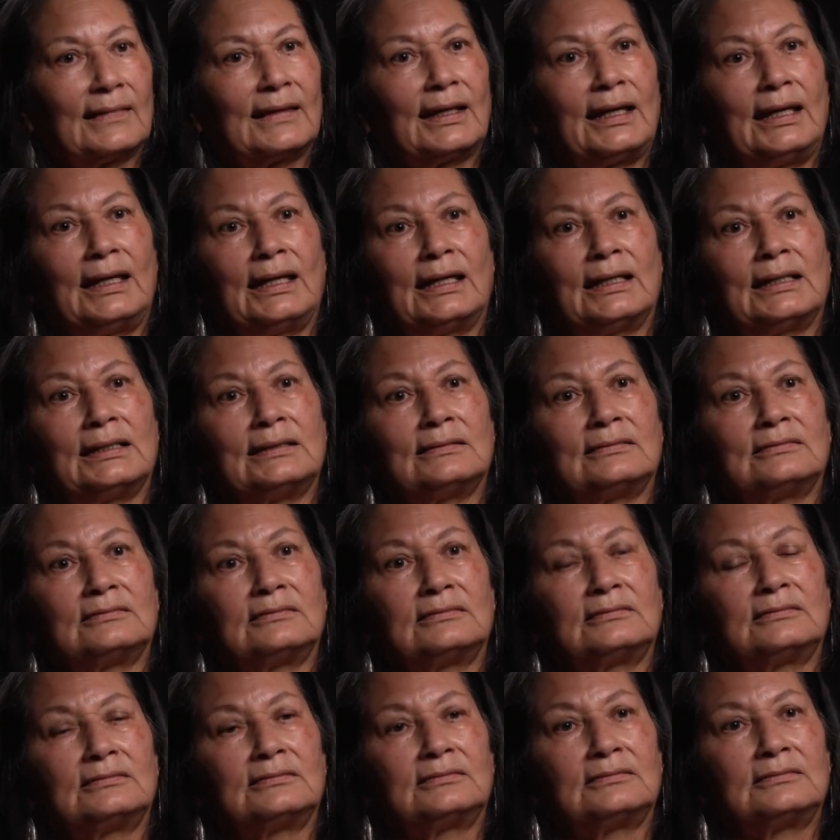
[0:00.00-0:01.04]
And
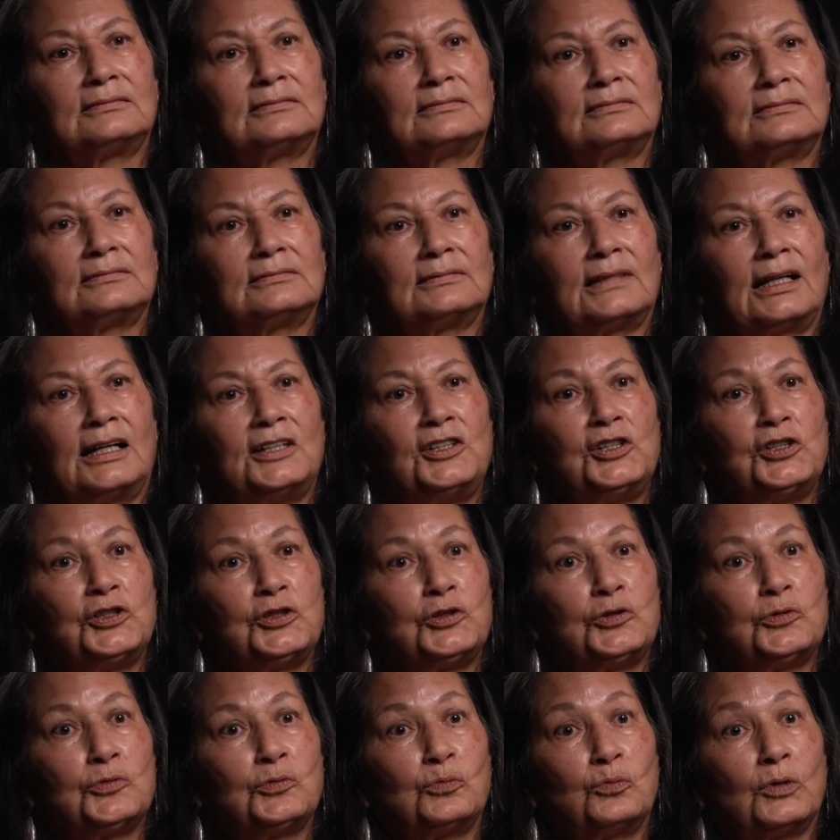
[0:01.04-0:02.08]
I
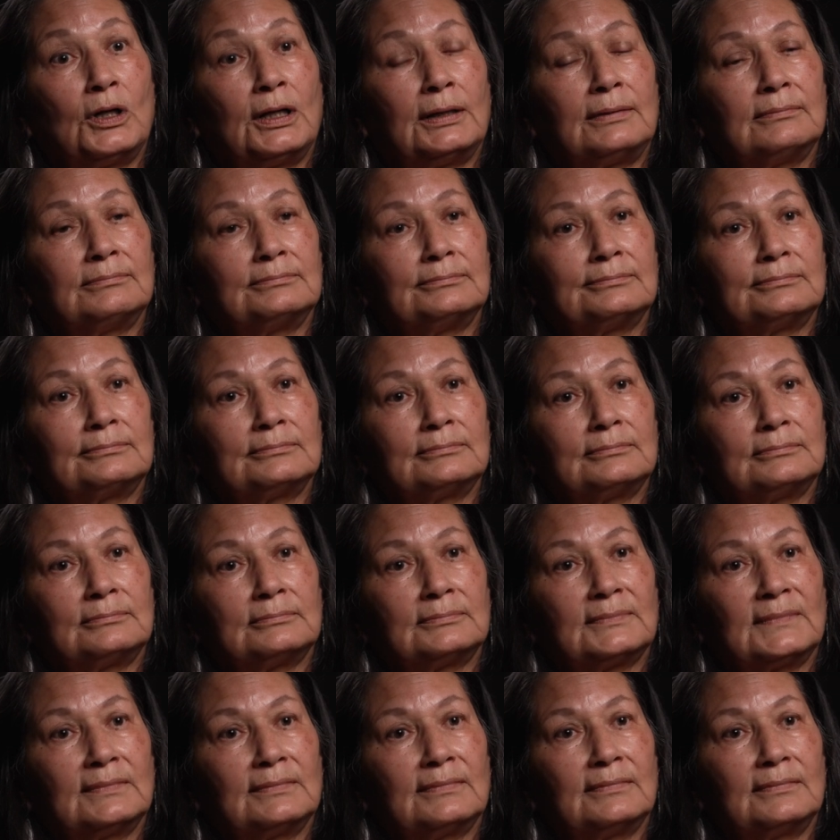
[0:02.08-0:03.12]
knew what
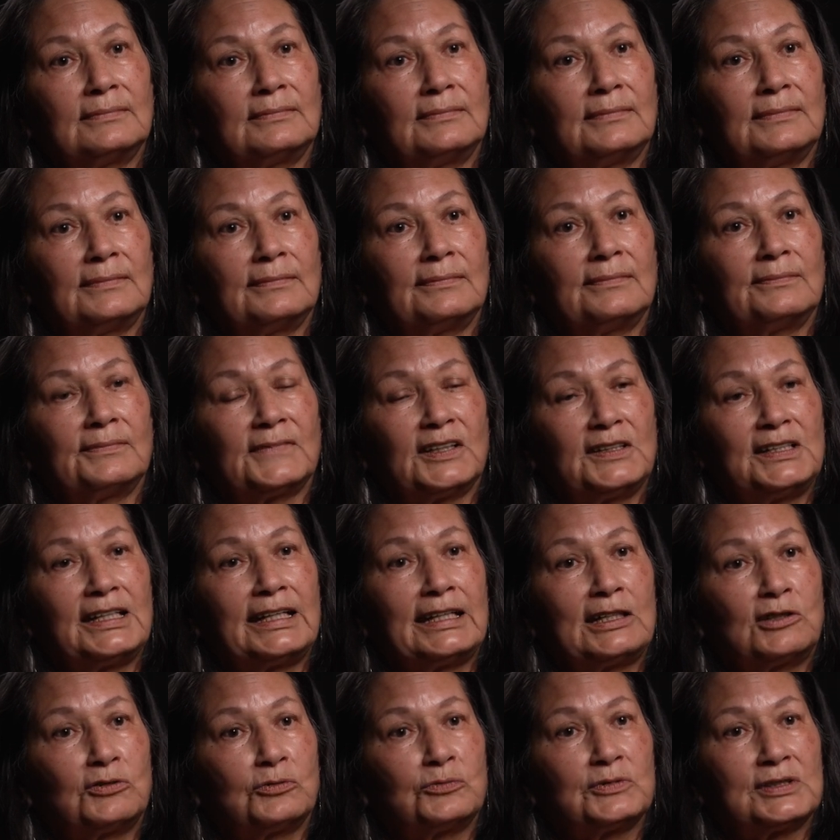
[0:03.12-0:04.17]
the
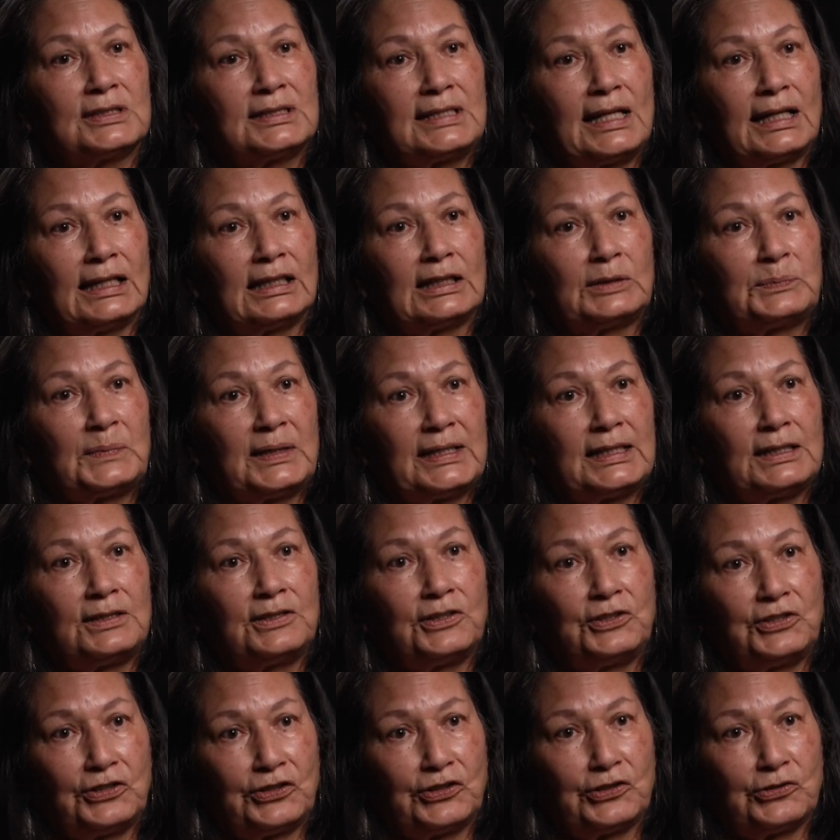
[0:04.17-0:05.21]
eagle was telling me to
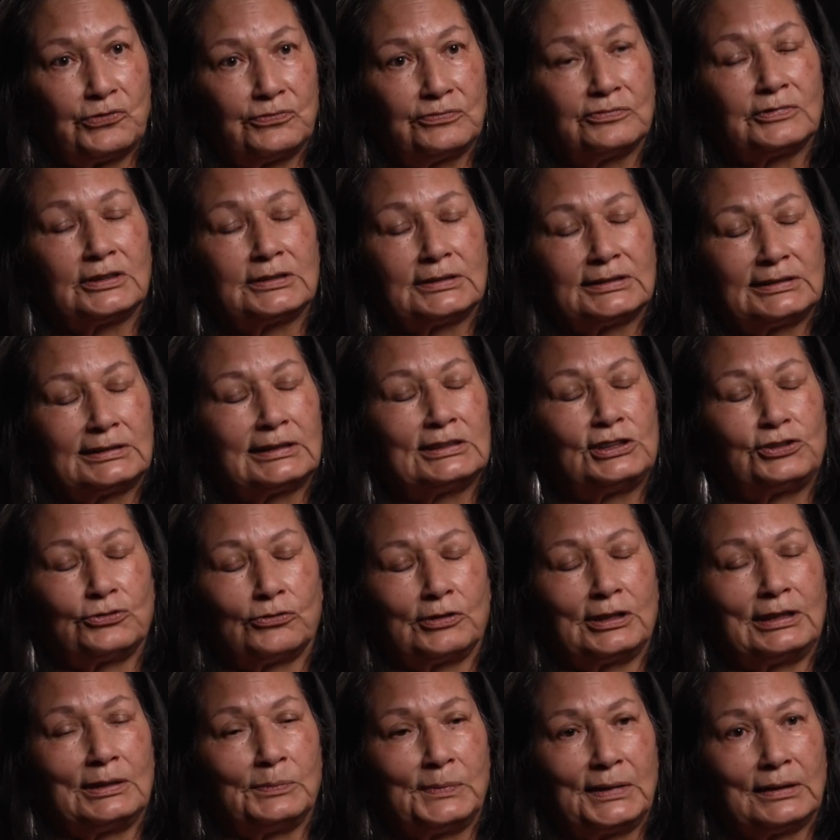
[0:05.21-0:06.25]
do was to
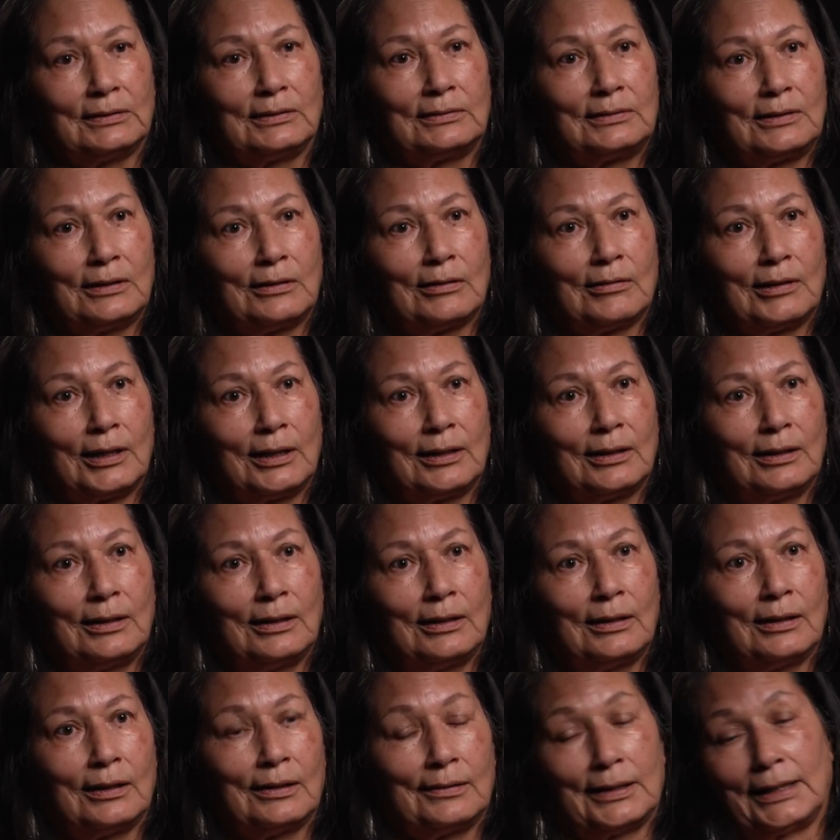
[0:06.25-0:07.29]
join the military.
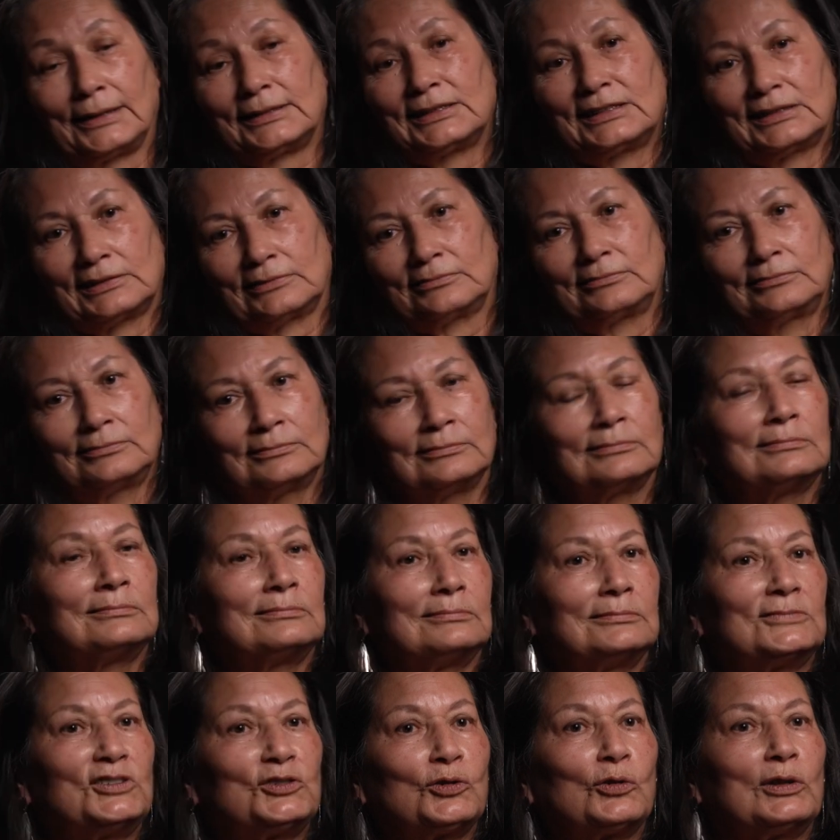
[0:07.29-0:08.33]
And that's
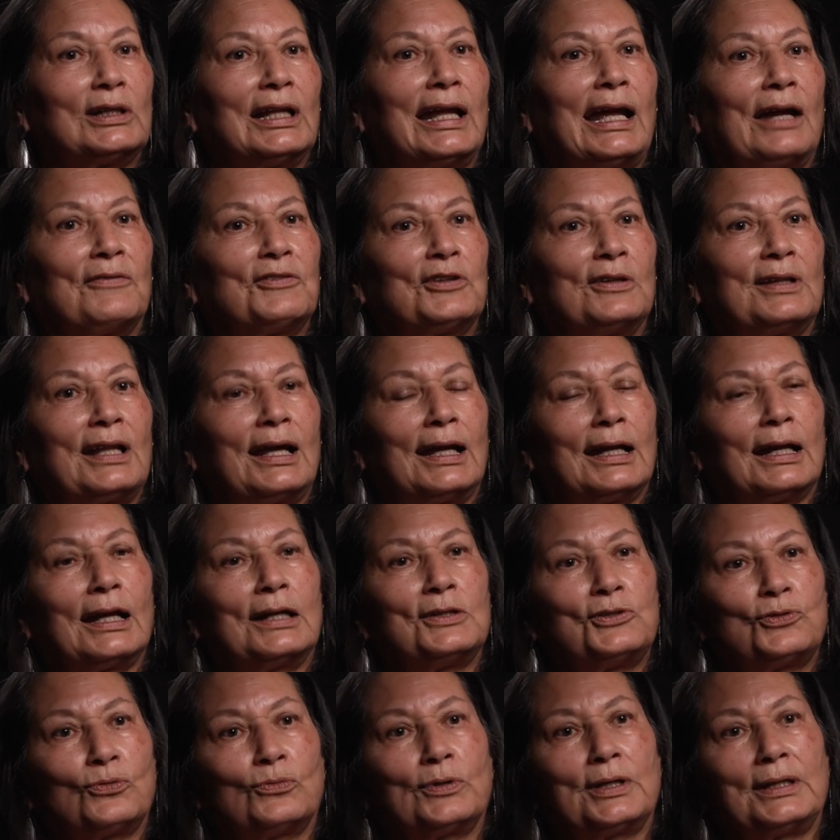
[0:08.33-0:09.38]
shortly after that I
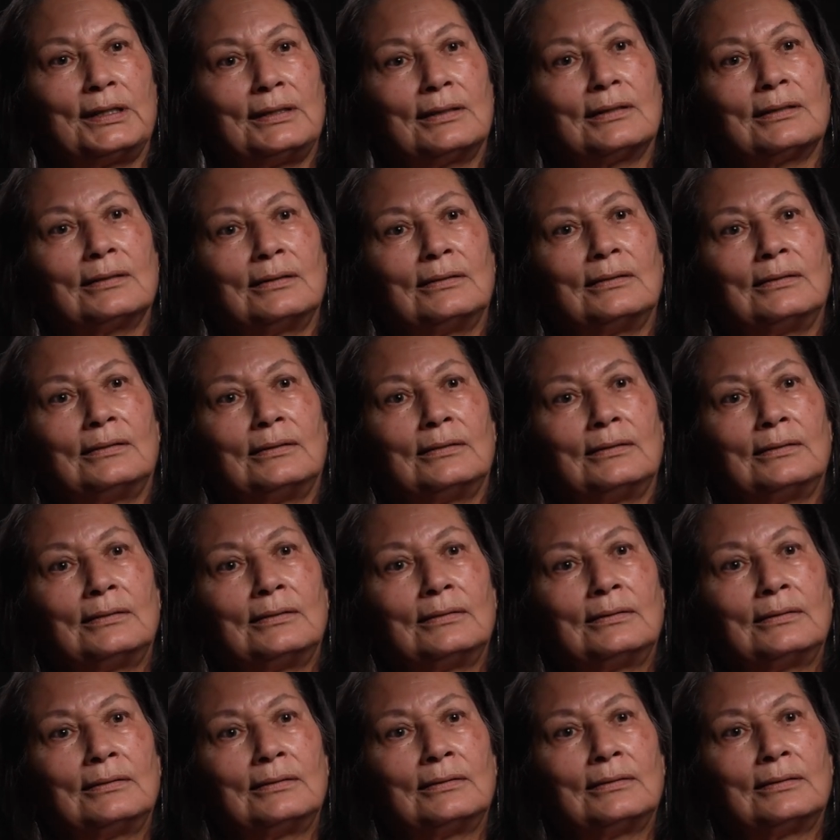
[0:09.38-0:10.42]
joined
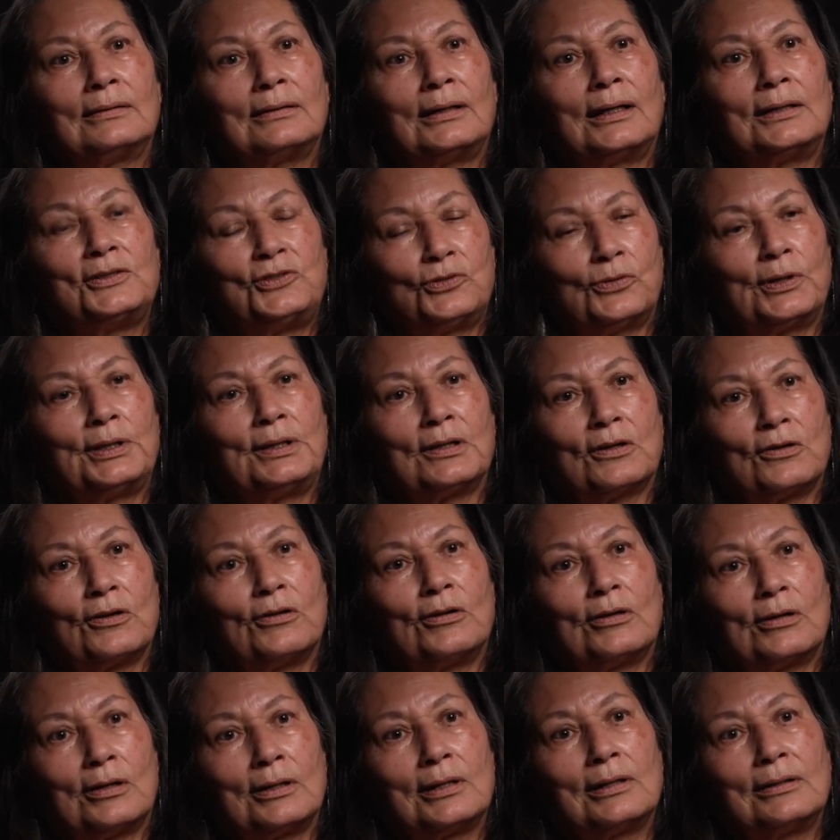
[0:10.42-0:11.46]
the
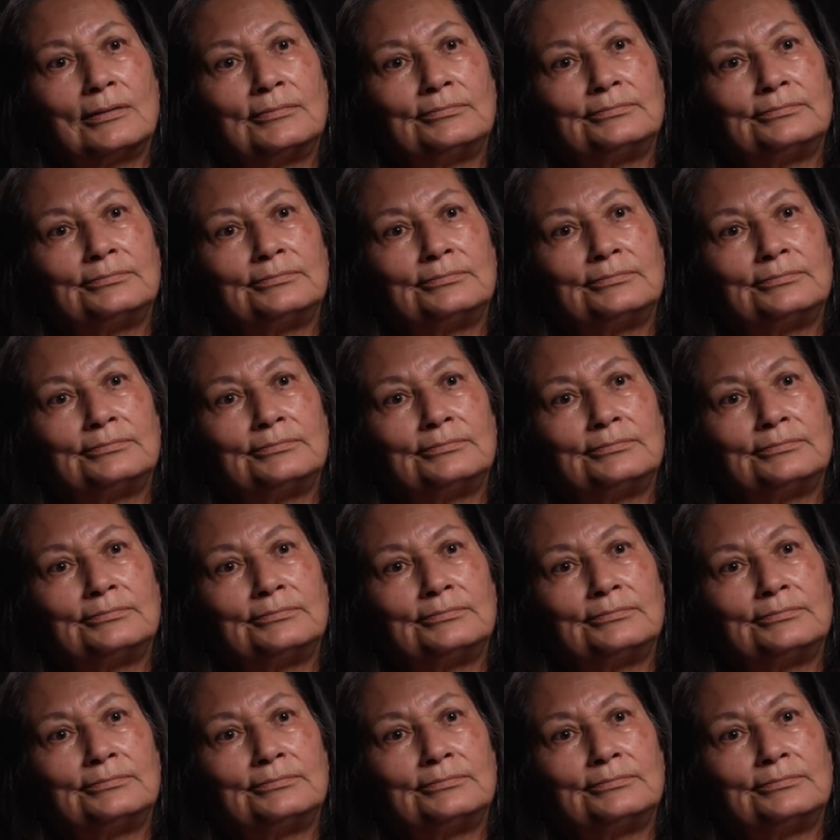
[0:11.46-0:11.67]
Guard